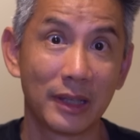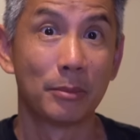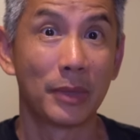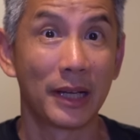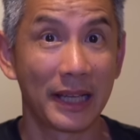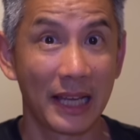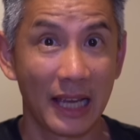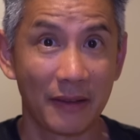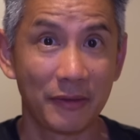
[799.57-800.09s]

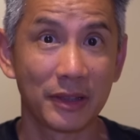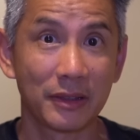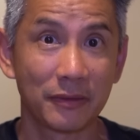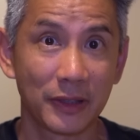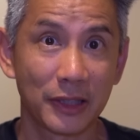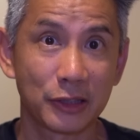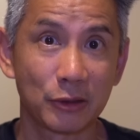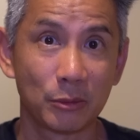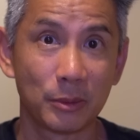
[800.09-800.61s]
By having the
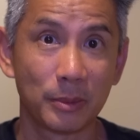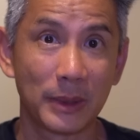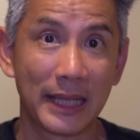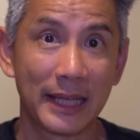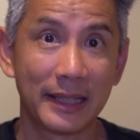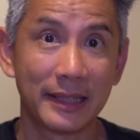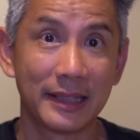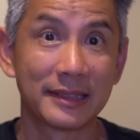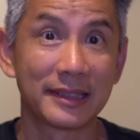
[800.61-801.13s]
flexible
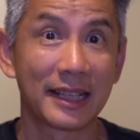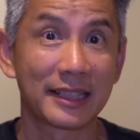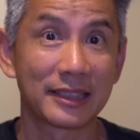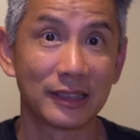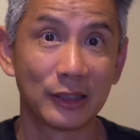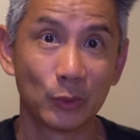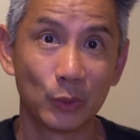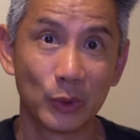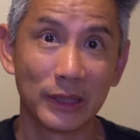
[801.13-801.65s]
plan, it's
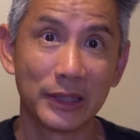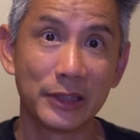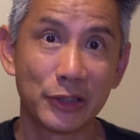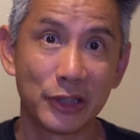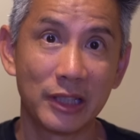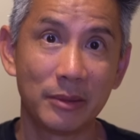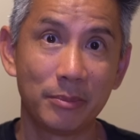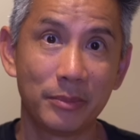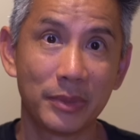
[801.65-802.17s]
actually really
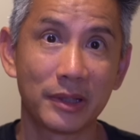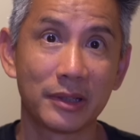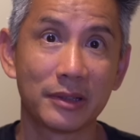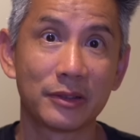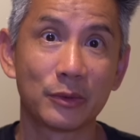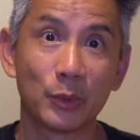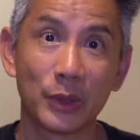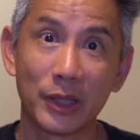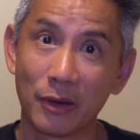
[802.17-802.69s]
cheap
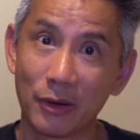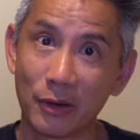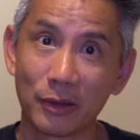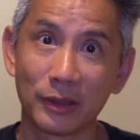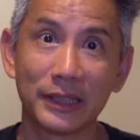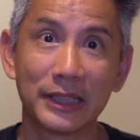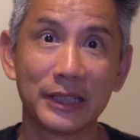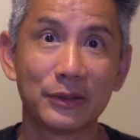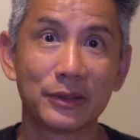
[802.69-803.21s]
because we
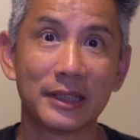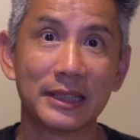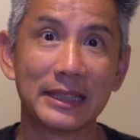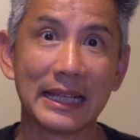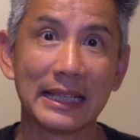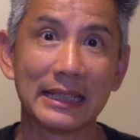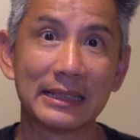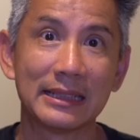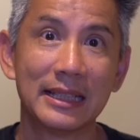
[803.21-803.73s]
hardly use the
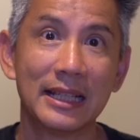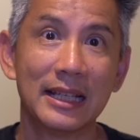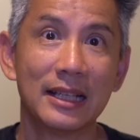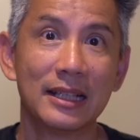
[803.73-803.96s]
data.